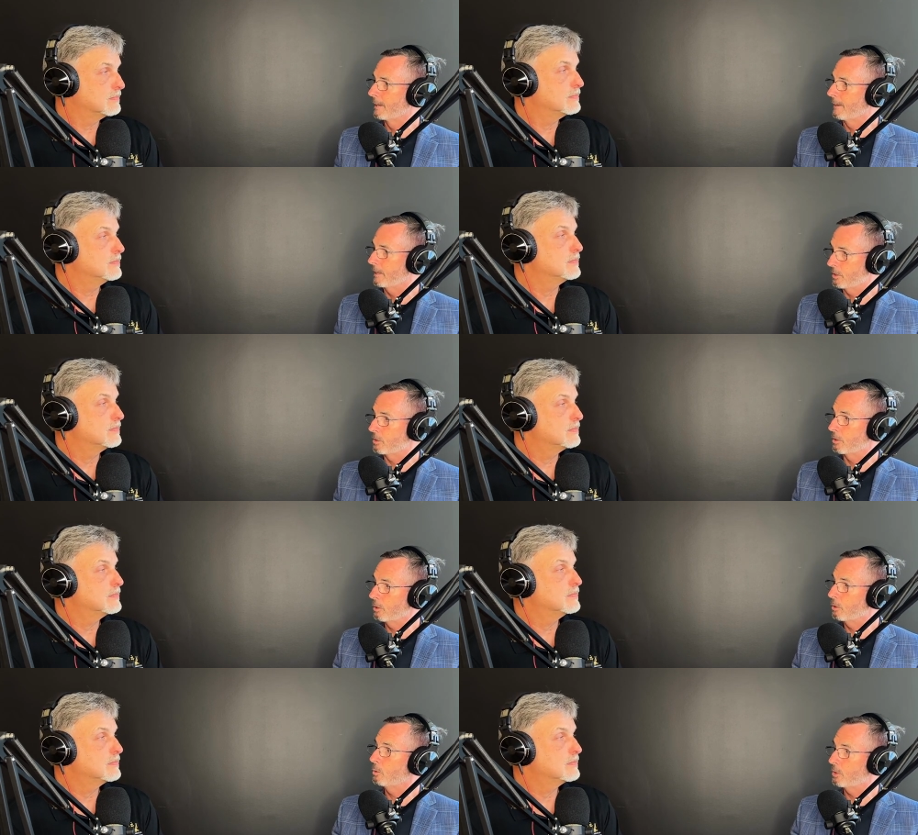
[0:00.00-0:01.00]
Speaker 1: It's just
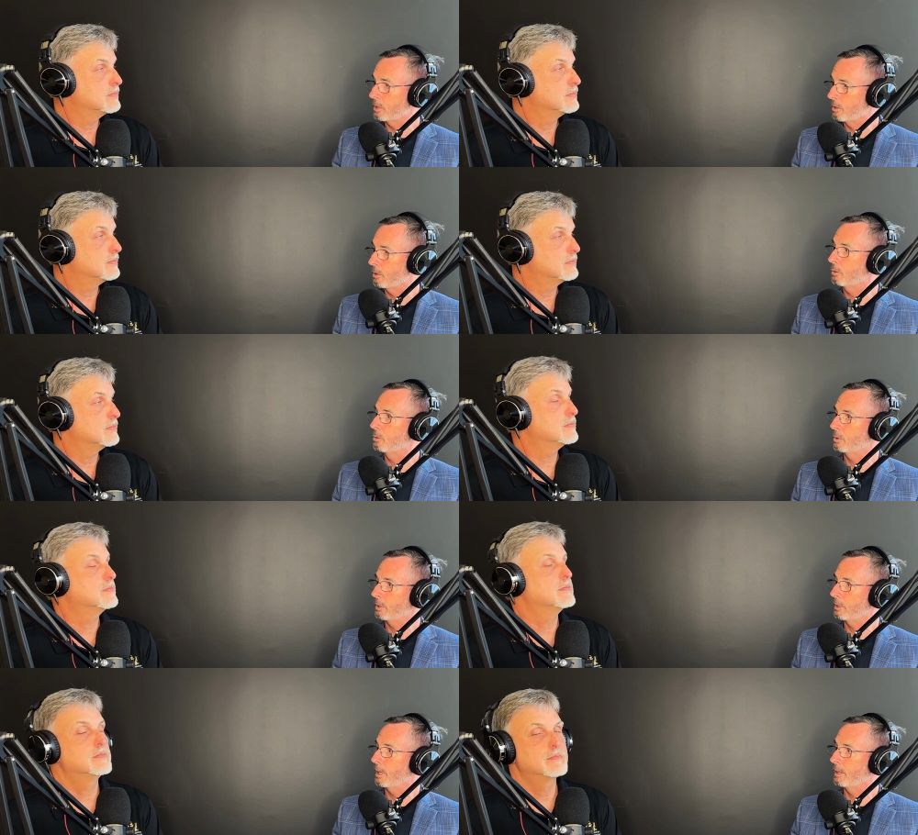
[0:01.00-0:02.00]
new to you,
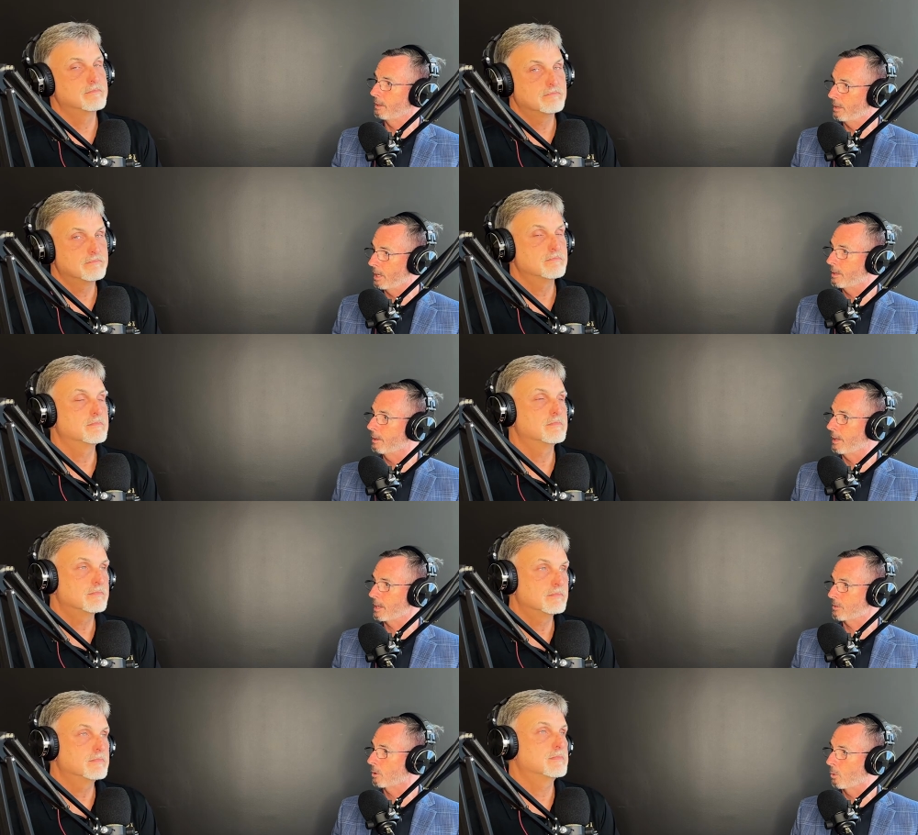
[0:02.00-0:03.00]
then that's
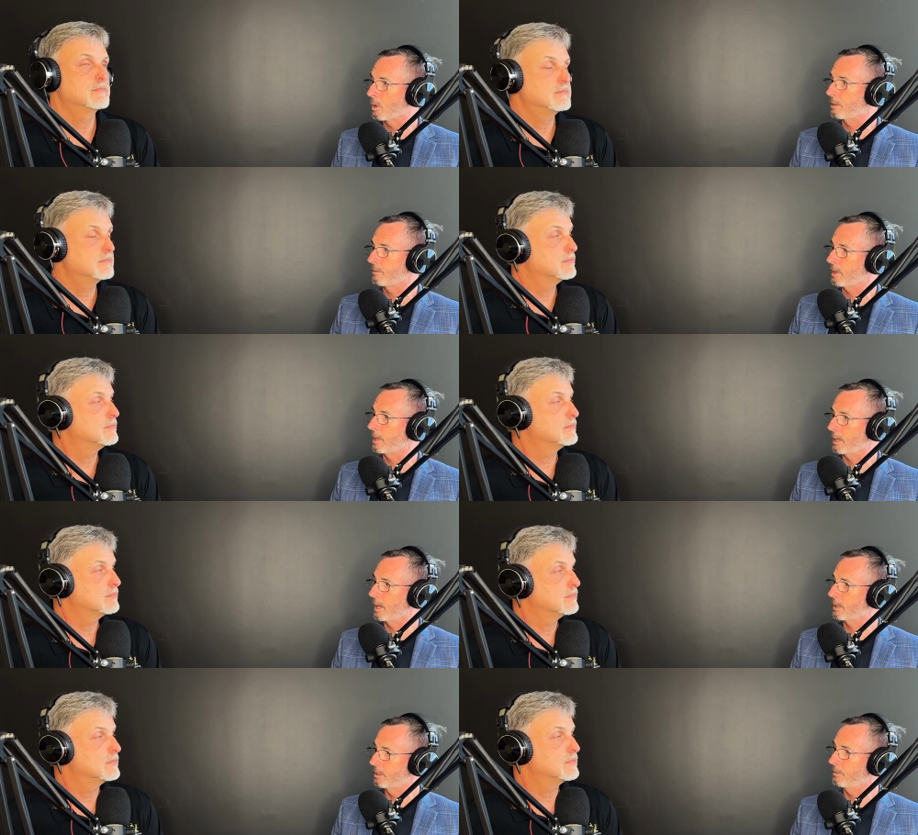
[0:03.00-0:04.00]
a qualifying
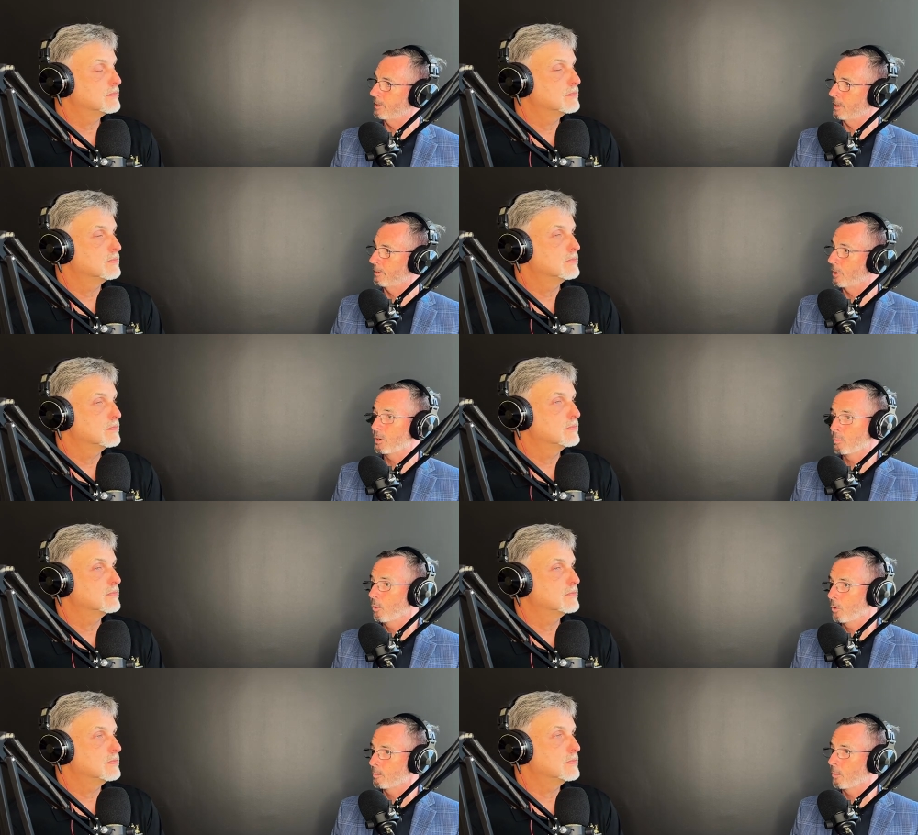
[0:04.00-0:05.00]
activity. Very
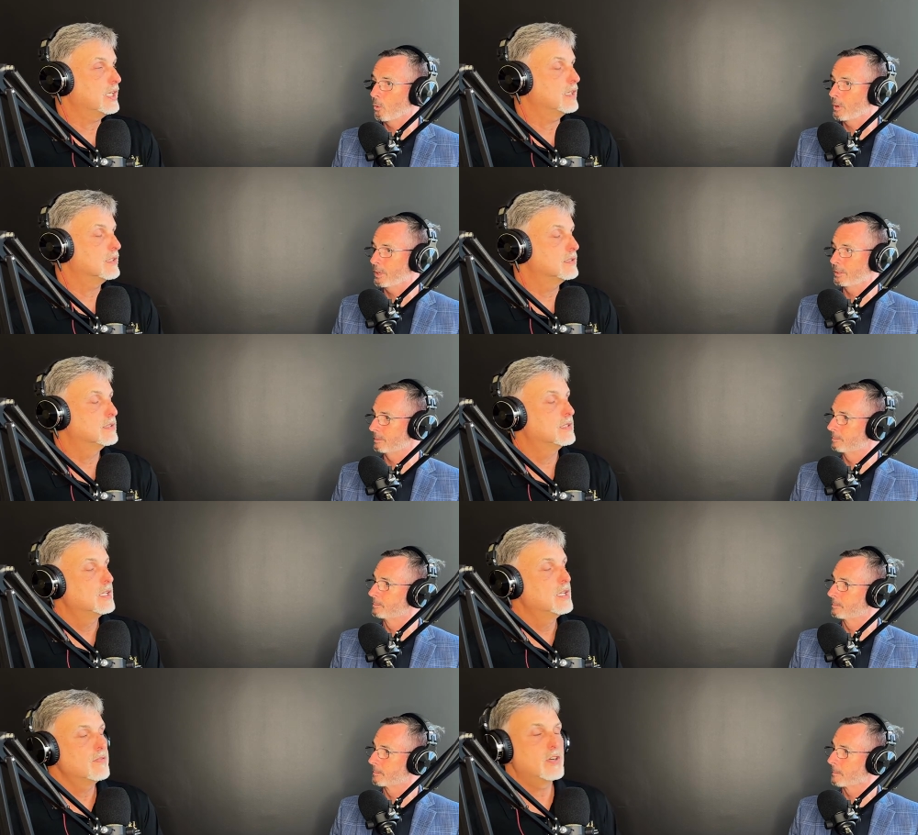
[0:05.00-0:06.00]
important point.
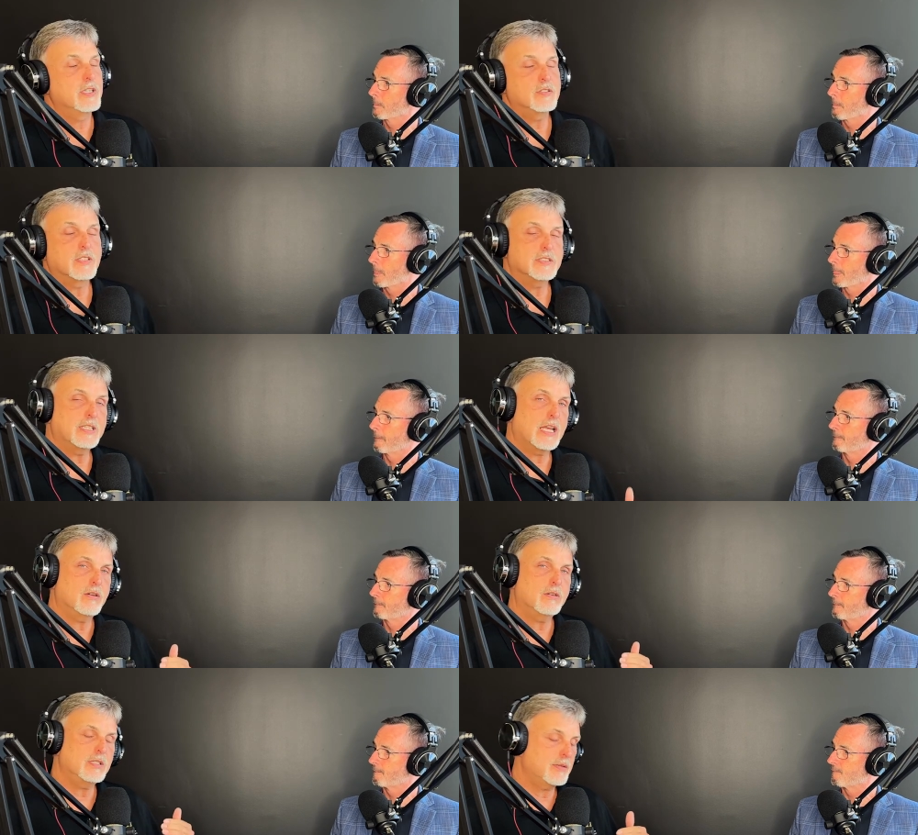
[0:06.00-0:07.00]
Yeah.
Speaker 2: Very interesting. Now,
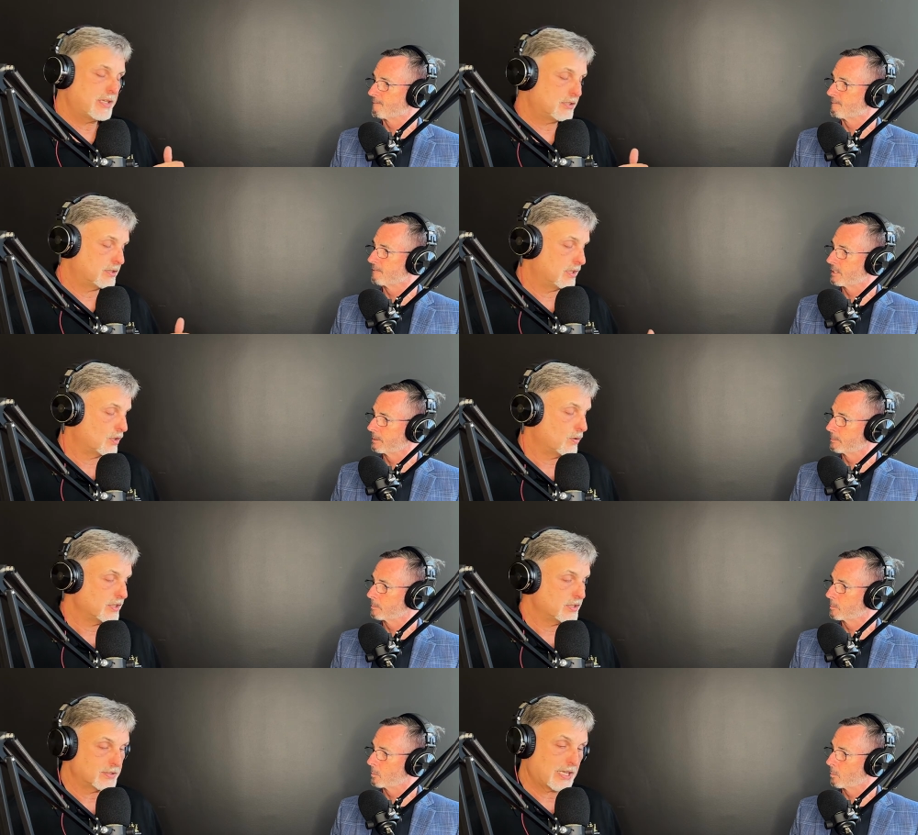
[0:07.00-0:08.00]
let me ask you a question,
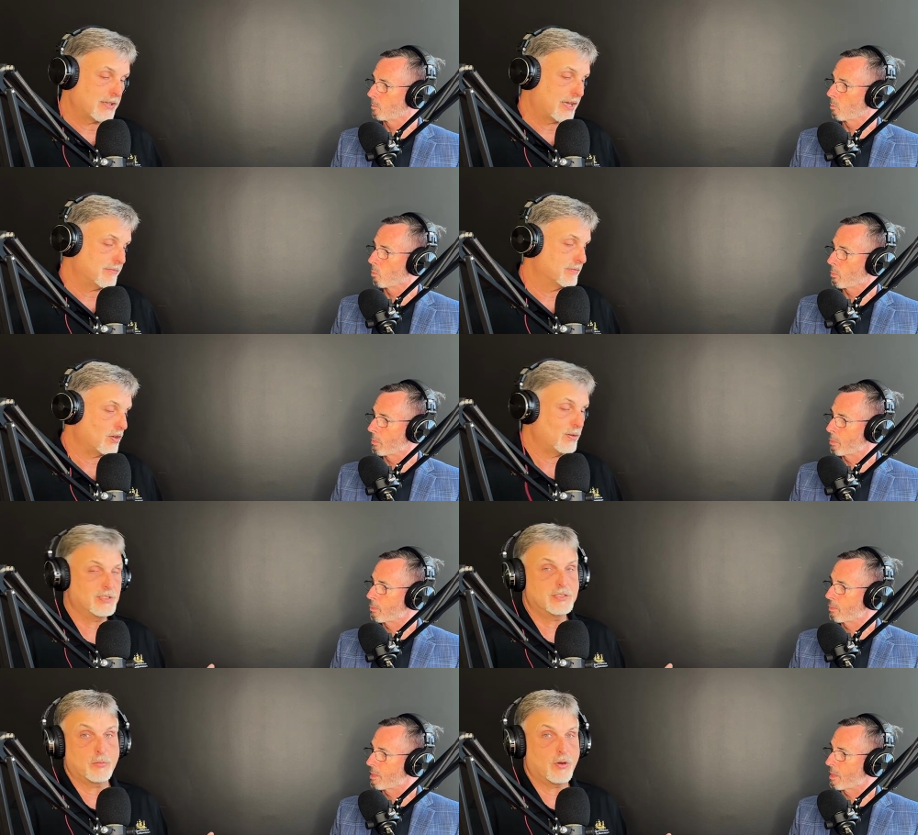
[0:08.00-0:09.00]
because I, I always
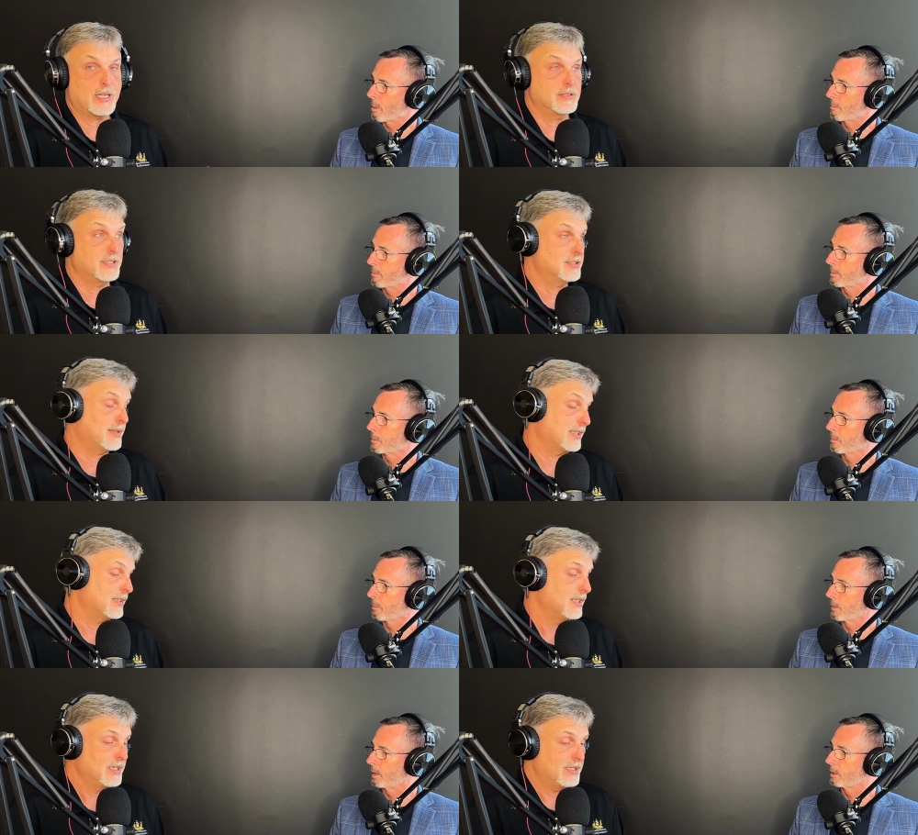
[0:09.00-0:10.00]
summarize things like,
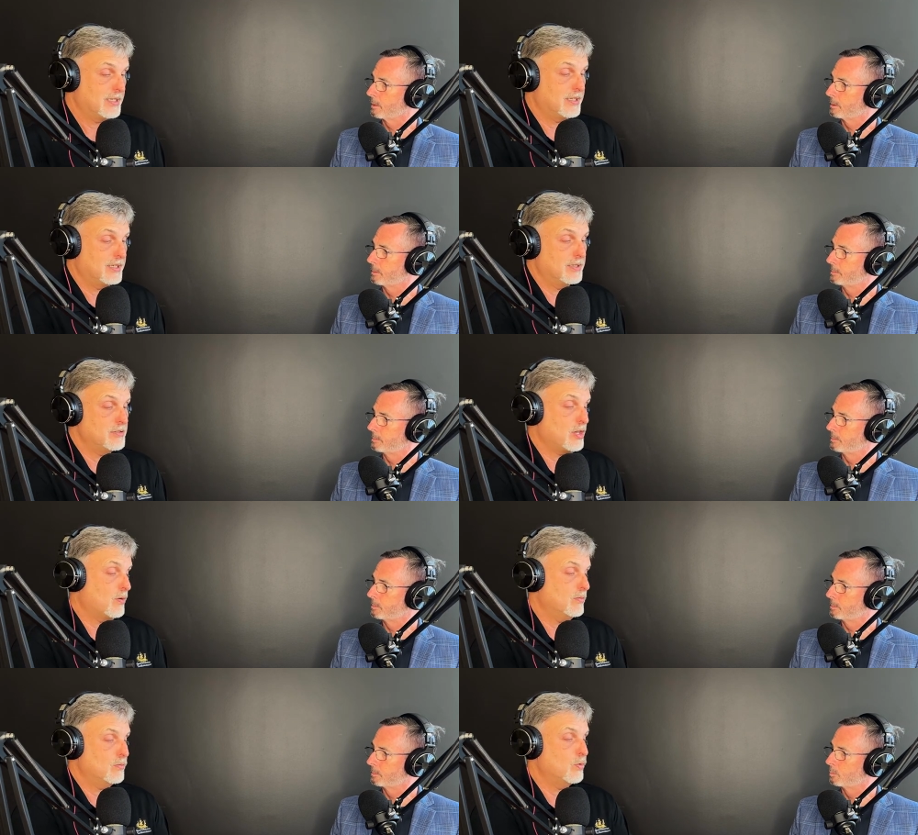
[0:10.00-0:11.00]
uh, you know,
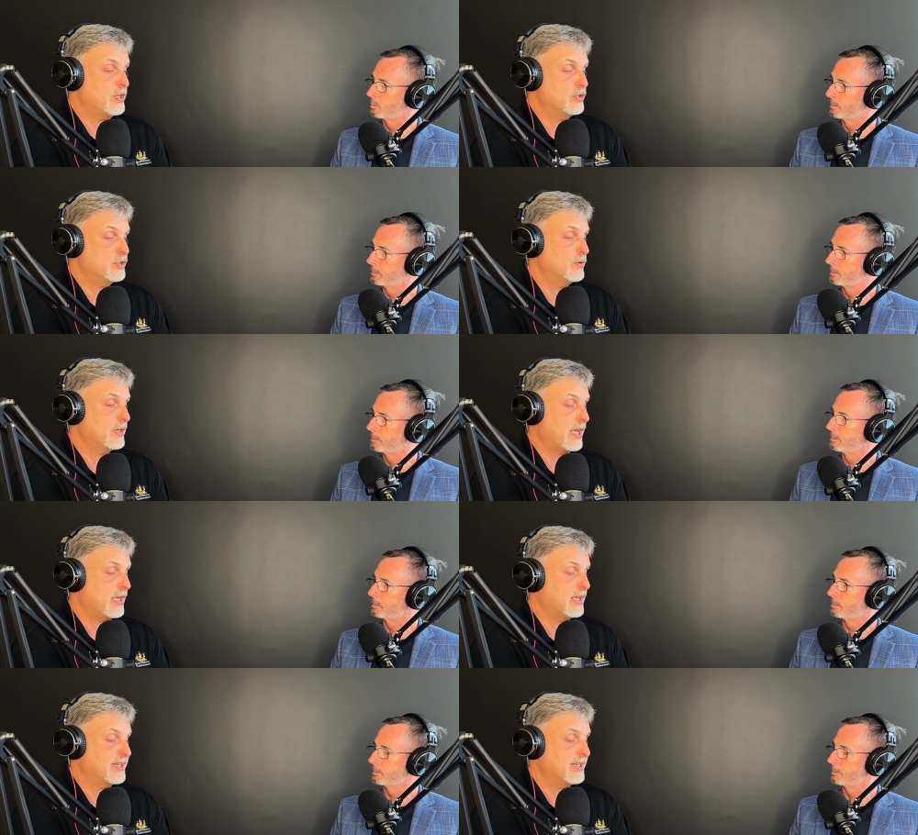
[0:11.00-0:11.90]
when you're doing a, an